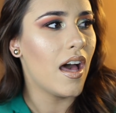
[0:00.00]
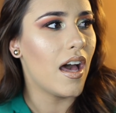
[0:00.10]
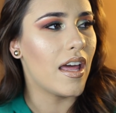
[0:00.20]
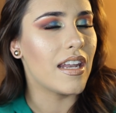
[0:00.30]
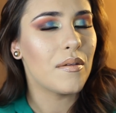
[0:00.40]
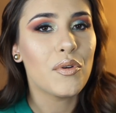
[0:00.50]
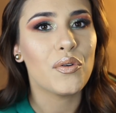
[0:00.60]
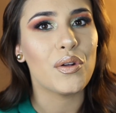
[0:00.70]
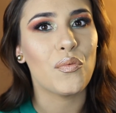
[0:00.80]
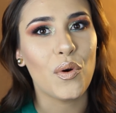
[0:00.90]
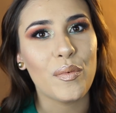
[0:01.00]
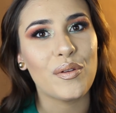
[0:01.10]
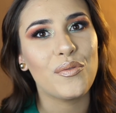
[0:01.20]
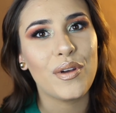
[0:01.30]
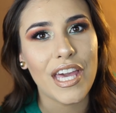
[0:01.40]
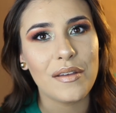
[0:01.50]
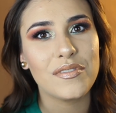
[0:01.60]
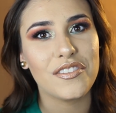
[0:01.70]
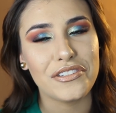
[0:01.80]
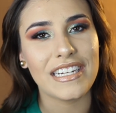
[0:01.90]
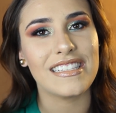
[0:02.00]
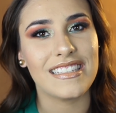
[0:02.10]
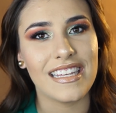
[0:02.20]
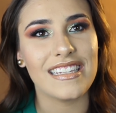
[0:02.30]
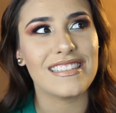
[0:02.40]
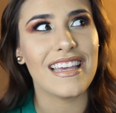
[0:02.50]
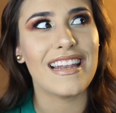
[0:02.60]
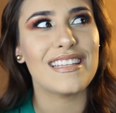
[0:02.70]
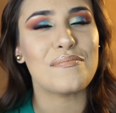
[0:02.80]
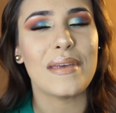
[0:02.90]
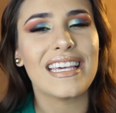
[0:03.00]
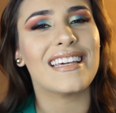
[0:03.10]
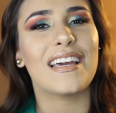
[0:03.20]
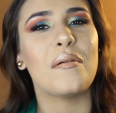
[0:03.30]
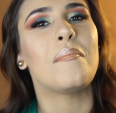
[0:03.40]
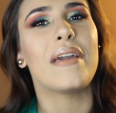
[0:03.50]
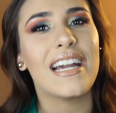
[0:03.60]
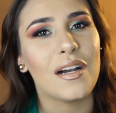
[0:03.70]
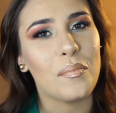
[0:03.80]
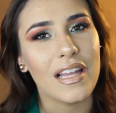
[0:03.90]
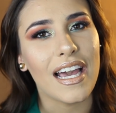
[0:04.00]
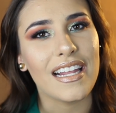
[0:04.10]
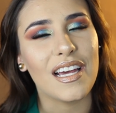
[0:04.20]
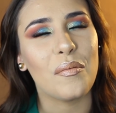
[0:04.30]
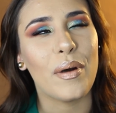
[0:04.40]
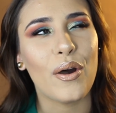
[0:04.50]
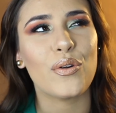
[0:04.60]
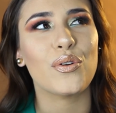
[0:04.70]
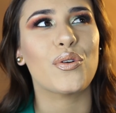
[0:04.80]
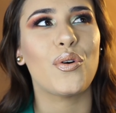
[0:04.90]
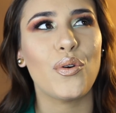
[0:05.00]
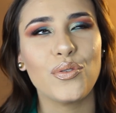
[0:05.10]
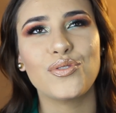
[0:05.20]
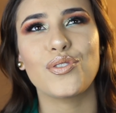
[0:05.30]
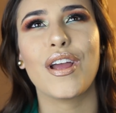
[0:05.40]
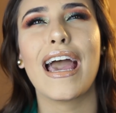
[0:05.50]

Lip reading: an immigrant woman who came to the United States and is making a makeup line about her culture.